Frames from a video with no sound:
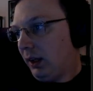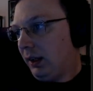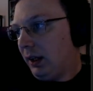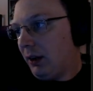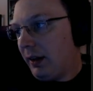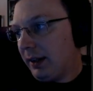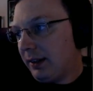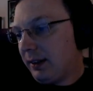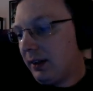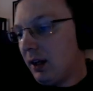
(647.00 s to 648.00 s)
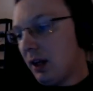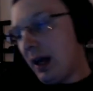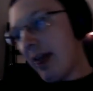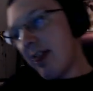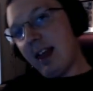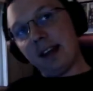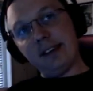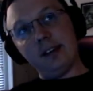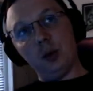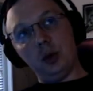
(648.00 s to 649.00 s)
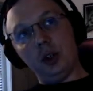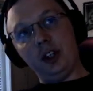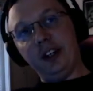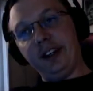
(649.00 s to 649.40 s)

You know, that's no good.